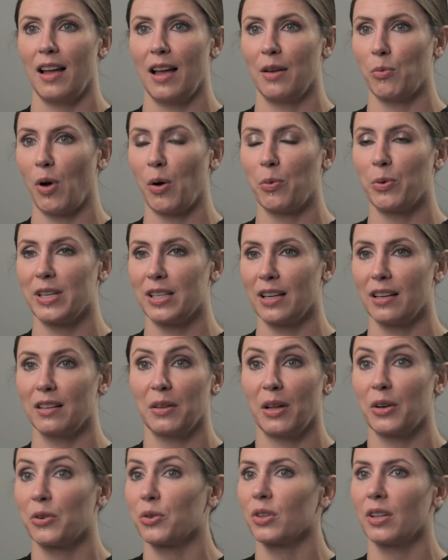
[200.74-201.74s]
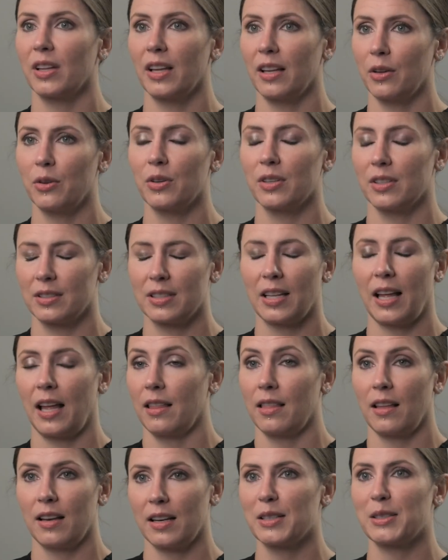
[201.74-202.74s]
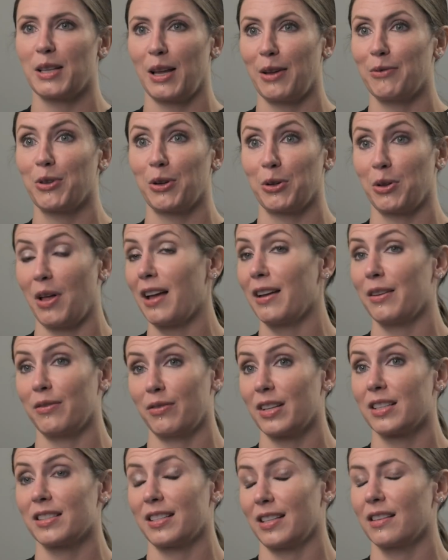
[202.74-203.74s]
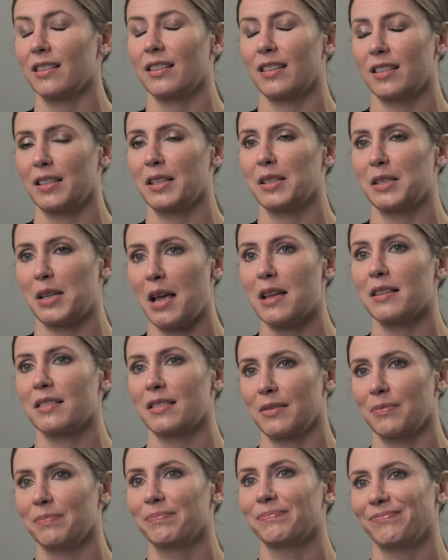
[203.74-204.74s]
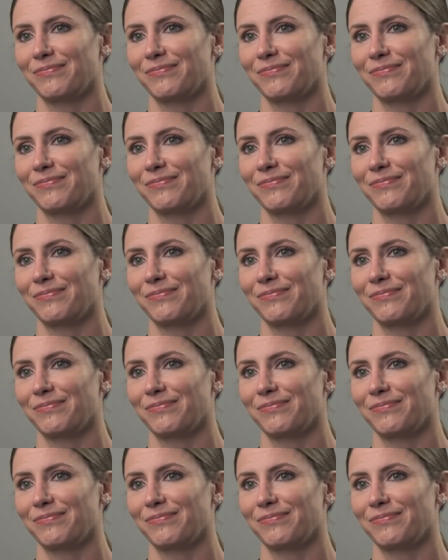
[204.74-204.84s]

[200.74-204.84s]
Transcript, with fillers: and what we did literally, you can say that it saved their life, because it does.